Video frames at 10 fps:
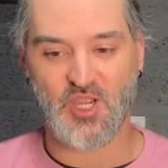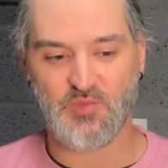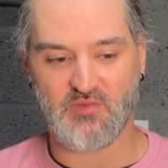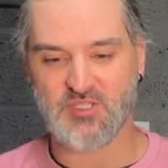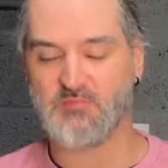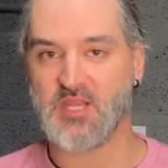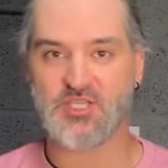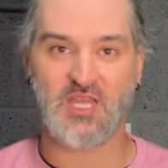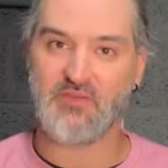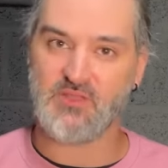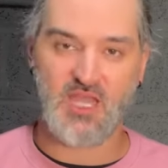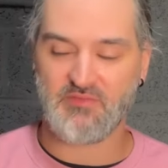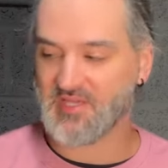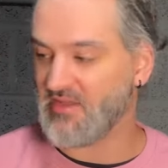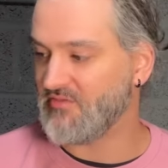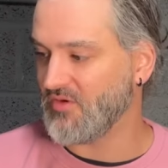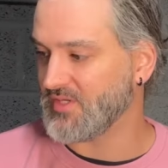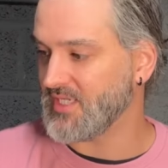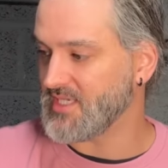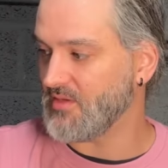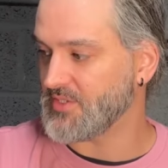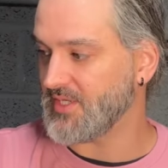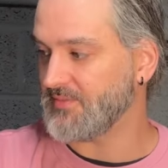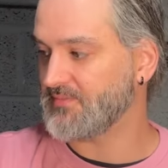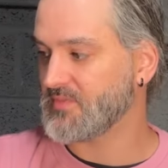but I've just mentioned it. I haven't gave full details on it.